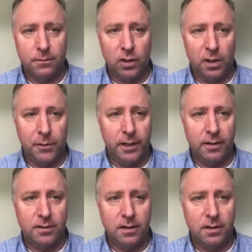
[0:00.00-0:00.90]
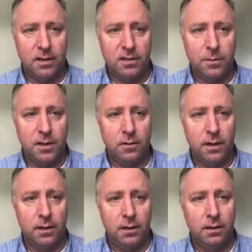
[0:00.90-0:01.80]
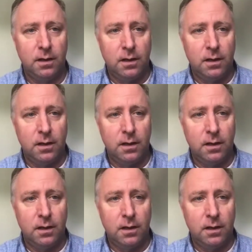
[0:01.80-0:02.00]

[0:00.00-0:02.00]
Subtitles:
early malignancy that needs to be treated.